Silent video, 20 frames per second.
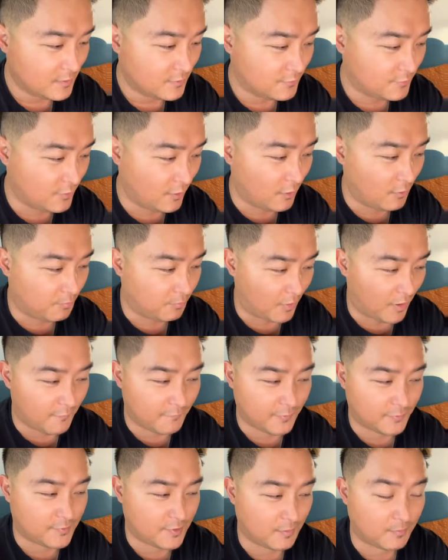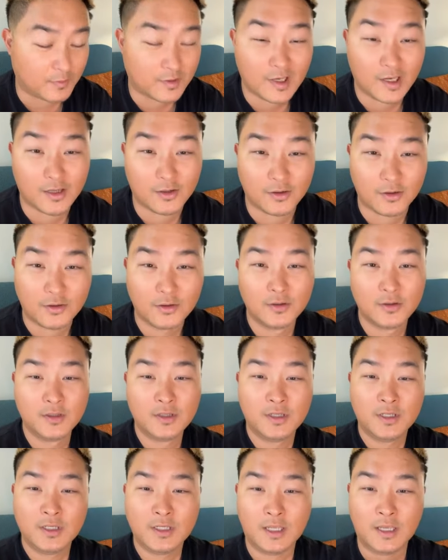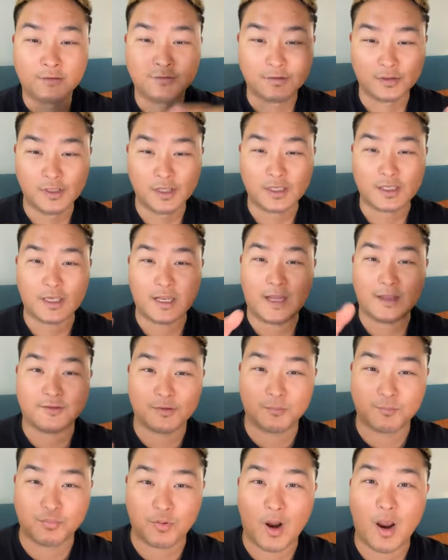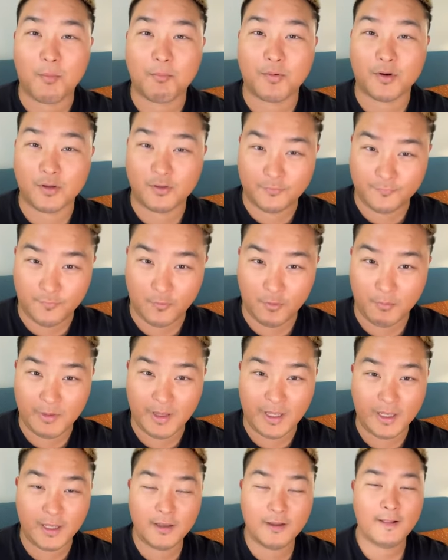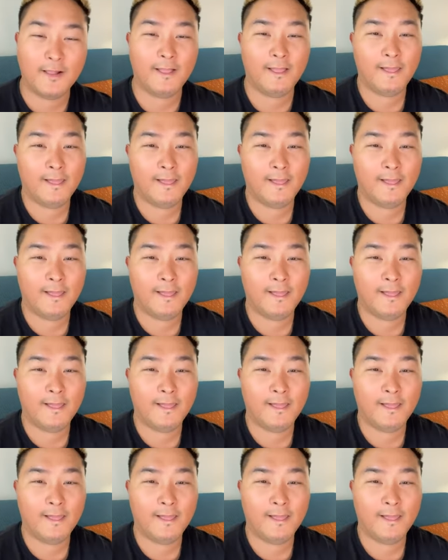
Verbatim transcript: So Prophet Tim Kenner is looking at some properties for me